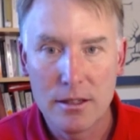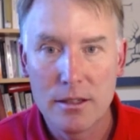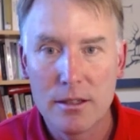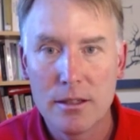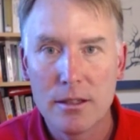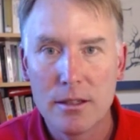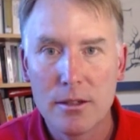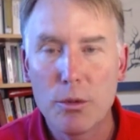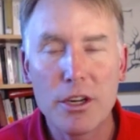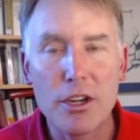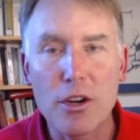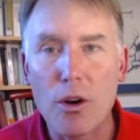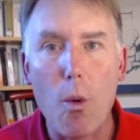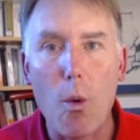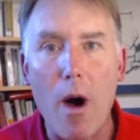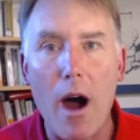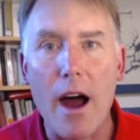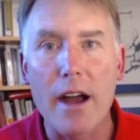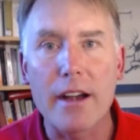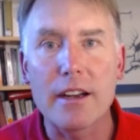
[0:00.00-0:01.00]
We don't
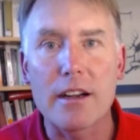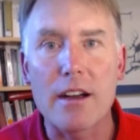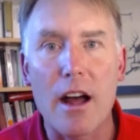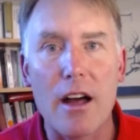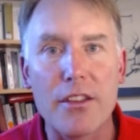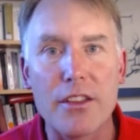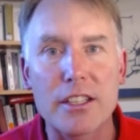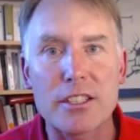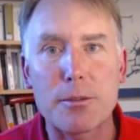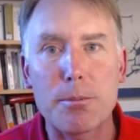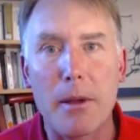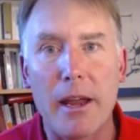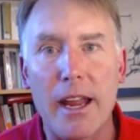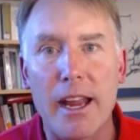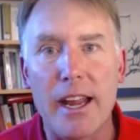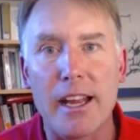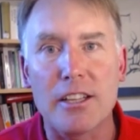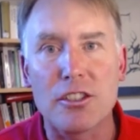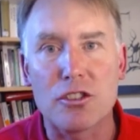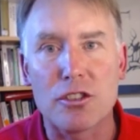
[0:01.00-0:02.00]
want it on this
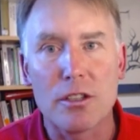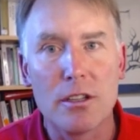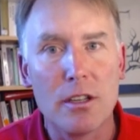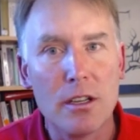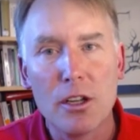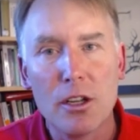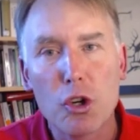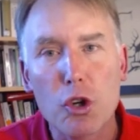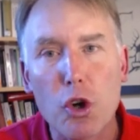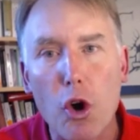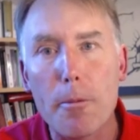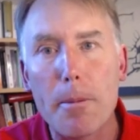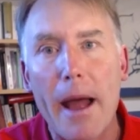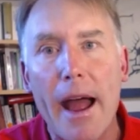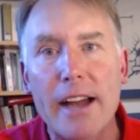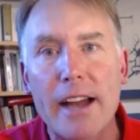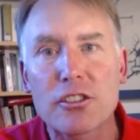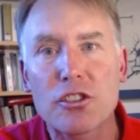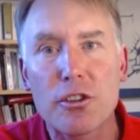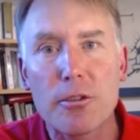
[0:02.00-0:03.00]
page. Go
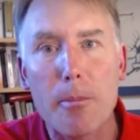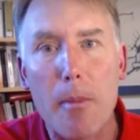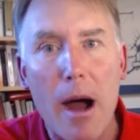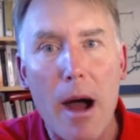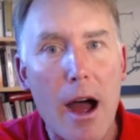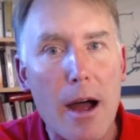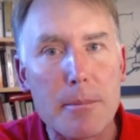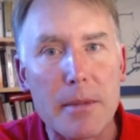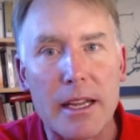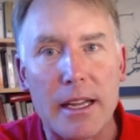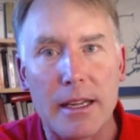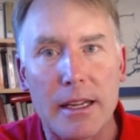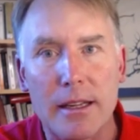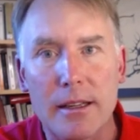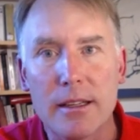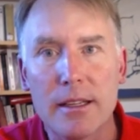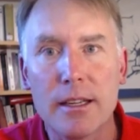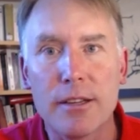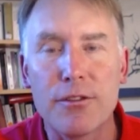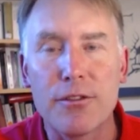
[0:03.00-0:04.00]
back to your mommy
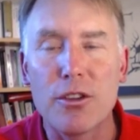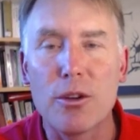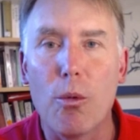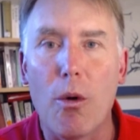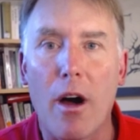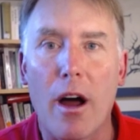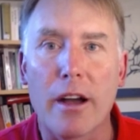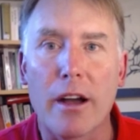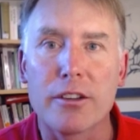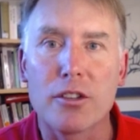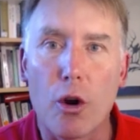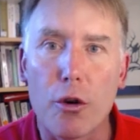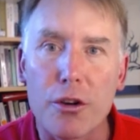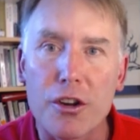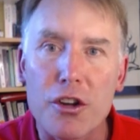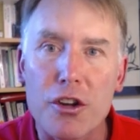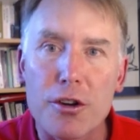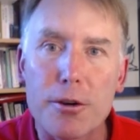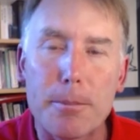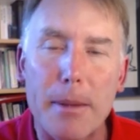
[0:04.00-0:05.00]
if you want. Go
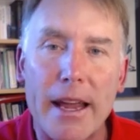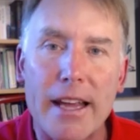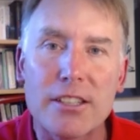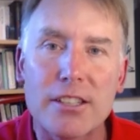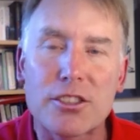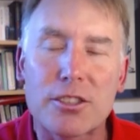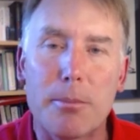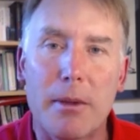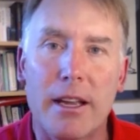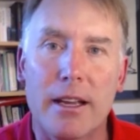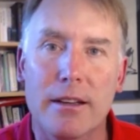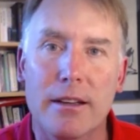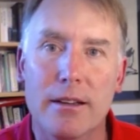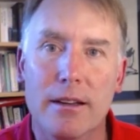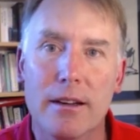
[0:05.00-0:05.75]
to your basement.